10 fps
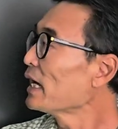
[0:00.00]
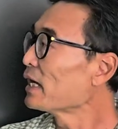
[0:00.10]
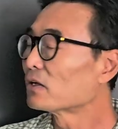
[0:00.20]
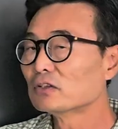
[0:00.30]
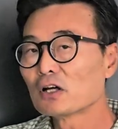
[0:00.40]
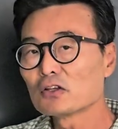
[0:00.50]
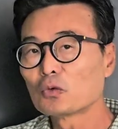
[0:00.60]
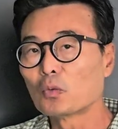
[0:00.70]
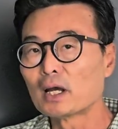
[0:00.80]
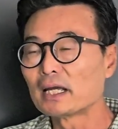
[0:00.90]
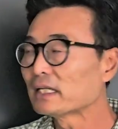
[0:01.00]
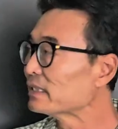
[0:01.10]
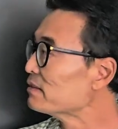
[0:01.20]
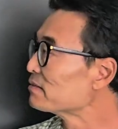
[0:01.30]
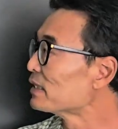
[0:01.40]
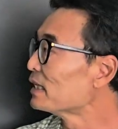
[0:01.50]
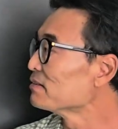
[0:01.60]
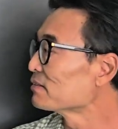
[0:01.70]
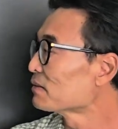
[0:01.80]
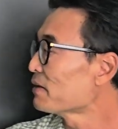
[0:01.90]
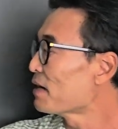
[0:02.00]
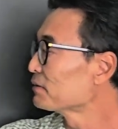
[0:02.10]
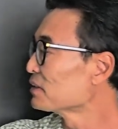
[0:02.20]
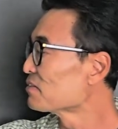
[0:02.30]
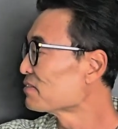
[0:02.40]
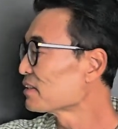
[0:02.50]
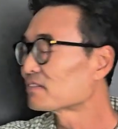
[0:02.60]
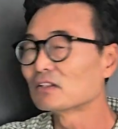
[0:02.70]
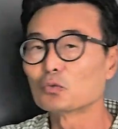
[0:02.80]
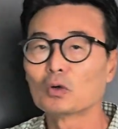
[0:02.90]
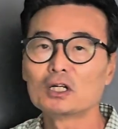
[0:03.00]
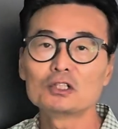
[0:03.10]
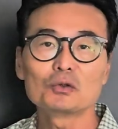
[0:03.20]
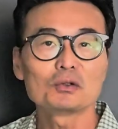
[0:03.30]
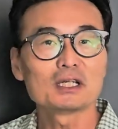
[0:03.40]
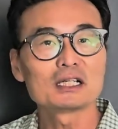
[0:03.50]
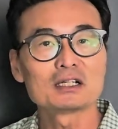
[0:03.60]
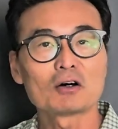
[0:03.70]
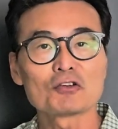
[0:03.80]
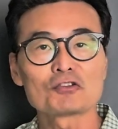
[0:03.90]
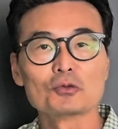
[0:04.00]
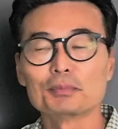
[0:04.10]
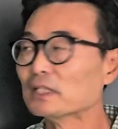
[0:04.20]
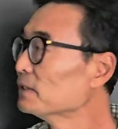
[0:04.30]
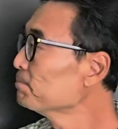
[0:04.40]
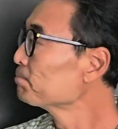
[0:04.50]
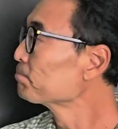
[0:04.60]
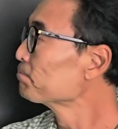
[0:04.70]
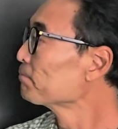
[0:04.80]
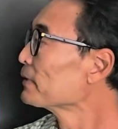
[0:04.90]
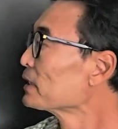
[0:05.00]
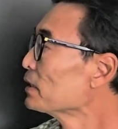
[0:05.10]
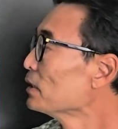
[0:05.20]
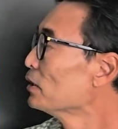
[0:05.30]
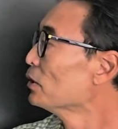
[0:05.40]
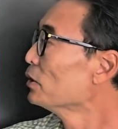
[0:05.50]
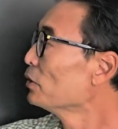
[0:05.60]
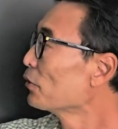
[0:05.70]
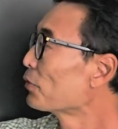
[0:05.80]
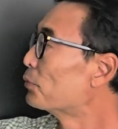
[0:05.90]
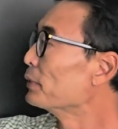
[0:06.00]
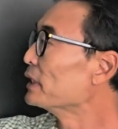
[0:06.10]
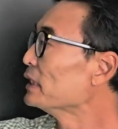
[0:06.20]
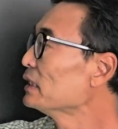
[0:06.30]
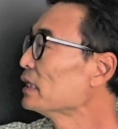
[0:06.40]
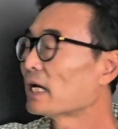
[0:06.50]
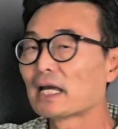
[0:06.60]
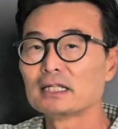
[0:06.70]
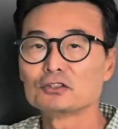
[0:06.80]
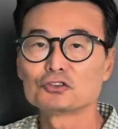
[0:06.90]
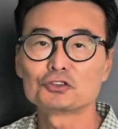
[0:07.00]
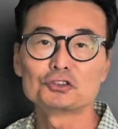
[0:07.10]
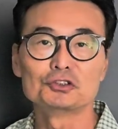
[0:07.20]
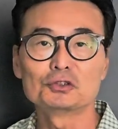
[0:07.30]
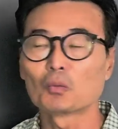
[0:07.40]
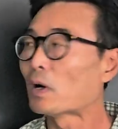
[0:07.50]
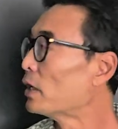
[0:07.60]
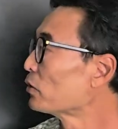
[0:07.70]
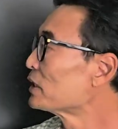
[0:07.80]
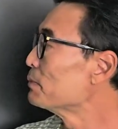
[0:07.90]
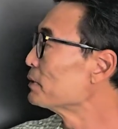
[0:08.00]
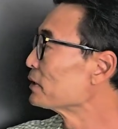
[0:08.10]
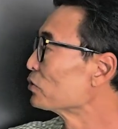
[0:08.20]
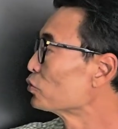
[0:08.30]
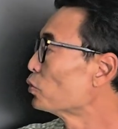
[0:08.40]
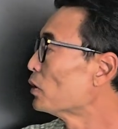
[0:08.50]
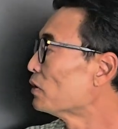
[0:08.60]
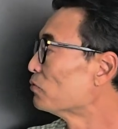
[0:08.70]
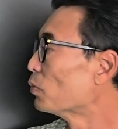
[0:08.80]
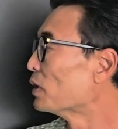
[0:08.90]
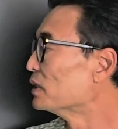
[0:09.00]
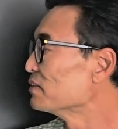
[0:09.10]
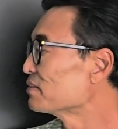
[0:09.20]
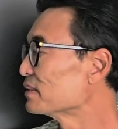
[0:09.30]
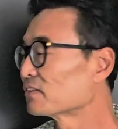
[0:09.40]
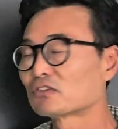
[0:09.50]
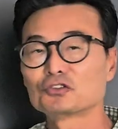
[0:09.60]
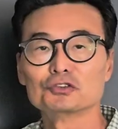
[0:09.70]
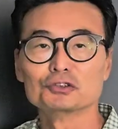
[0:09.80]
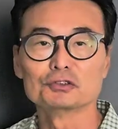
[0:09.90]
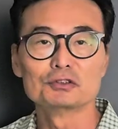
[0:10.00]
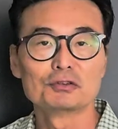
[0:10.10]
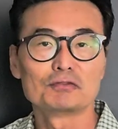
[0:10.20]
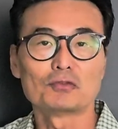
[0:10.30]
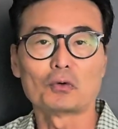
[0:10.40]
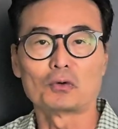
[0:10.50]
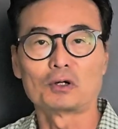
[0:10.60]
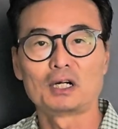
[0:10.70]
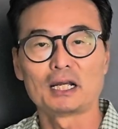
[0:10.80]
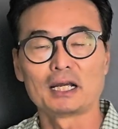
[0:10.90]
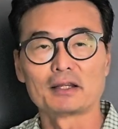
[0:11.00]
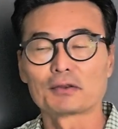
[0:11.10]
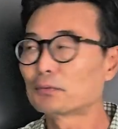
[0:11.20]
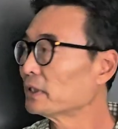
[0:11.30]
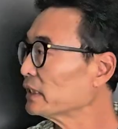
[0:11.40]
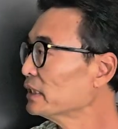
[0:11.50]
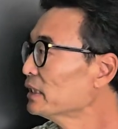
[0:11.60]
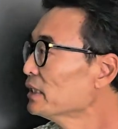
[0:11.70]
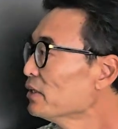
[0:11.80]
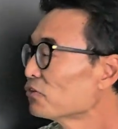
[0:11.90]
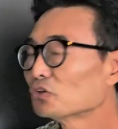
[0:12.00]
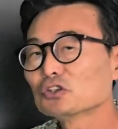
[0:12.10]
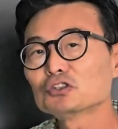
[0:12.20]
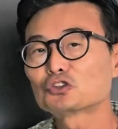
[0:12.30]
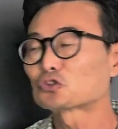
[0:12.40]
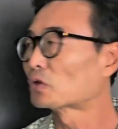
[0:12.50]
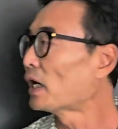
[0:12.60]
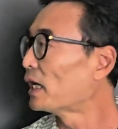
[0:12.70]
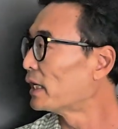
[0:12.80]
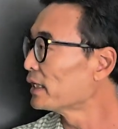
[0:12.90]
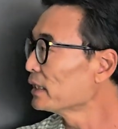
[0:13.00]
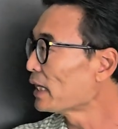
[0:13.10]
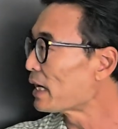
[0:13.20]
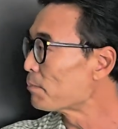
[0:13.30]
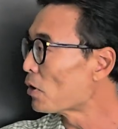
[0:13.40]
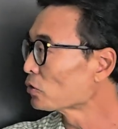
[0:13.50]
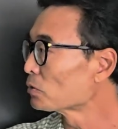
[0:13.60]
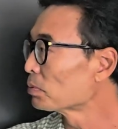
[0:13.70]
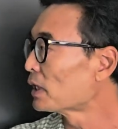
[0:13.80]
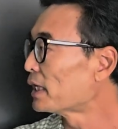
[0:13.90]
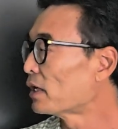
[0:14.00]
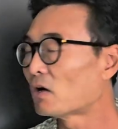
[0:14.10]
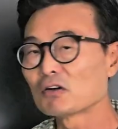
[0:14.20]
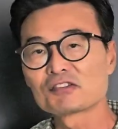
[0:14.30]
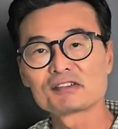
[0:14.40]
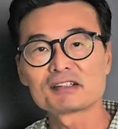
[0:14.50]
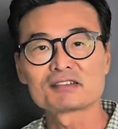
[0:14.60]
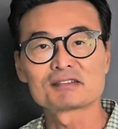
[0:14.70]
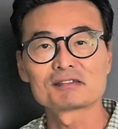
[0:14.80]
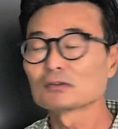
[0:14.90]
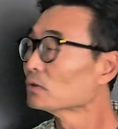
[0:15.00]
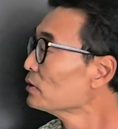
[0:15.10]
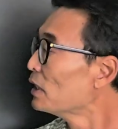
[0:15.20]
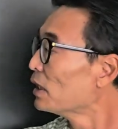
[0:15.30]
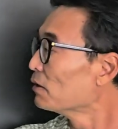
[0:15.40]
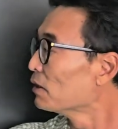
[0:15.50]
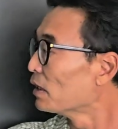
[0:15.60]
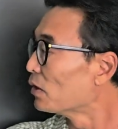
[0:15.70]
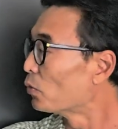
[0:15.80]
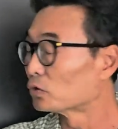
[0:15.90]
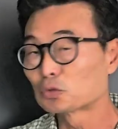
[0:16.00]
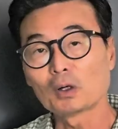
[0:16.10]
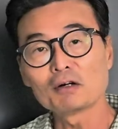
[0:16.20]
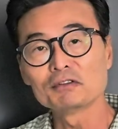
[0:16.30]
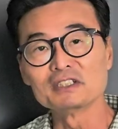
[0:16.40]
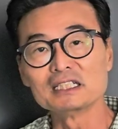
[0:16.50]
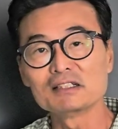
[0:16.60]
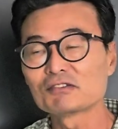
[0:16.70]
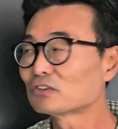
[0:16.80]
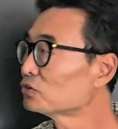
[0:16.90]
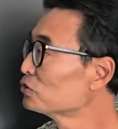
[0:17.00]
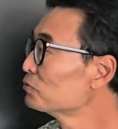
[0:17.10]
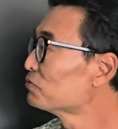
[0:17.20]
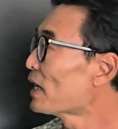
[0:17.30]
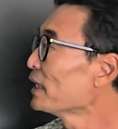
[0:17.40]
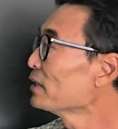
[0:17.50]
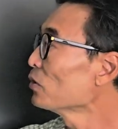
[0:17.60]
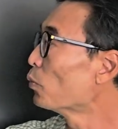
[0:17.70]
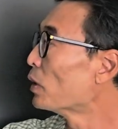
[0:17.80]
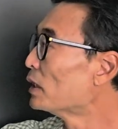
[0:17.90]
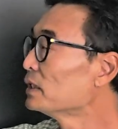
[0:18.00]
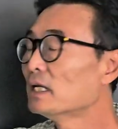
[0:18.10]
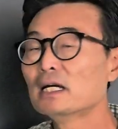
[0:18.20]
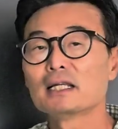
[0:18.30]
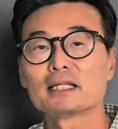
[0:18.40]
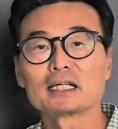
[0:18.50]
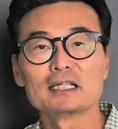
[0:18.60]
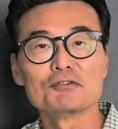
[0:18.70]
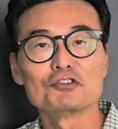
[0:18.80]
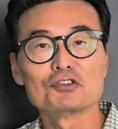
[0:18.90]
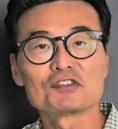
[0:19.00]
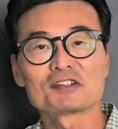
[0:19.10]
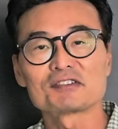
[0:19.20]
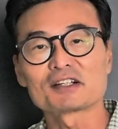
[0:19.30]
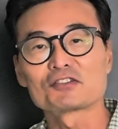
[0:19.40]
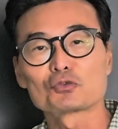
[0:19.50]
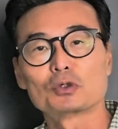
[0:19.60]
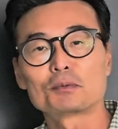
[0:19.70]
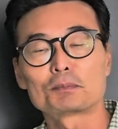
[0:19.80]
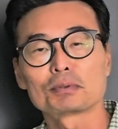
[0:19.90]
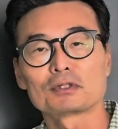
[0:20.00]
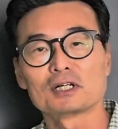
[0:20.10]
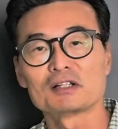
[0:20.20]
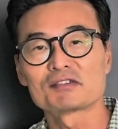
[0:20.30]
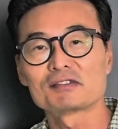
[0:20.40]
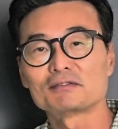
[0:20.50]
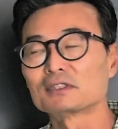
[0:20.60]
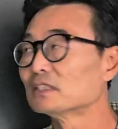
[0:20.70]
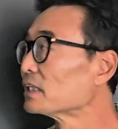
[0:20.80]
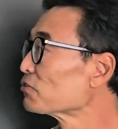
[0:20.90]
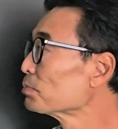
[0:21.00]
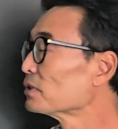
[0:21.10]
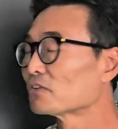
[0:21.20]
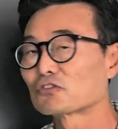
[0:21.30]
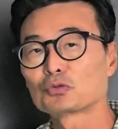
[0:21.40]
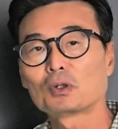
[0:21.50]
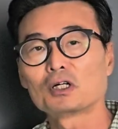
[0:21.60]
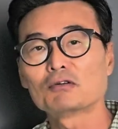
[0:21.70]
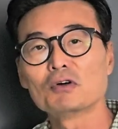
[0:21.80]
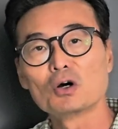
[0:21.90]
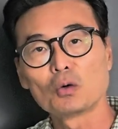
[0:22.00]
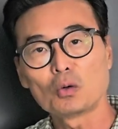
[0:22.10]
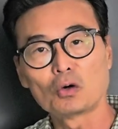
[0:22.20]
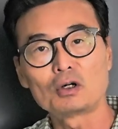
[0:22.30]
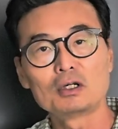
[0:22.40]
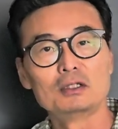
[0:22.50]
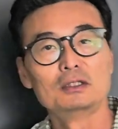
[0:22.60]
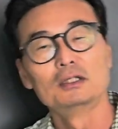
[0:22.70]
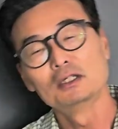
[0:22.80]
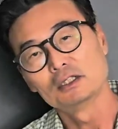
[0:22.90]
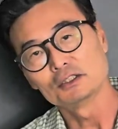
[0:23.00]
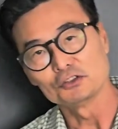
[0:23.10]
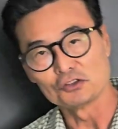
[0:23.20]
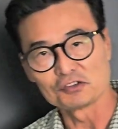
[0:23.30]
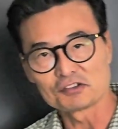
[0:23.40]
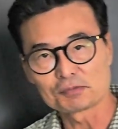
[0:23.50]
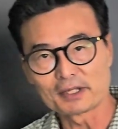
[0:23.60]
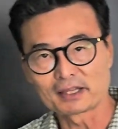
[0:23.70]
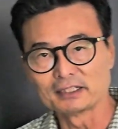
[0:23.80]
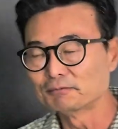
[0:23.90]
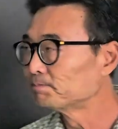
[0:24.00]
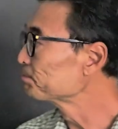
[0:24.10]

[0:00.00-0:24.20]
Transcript: And another way is that instead of having the 6 and 1, it could also be 3 and 2 while keeping the 12, 1, 6, 2, 4, and 3. So you could try and multiply all 6 or 12 of these to find the one that gives you 6x squared plus 17x plus 12 or use this method.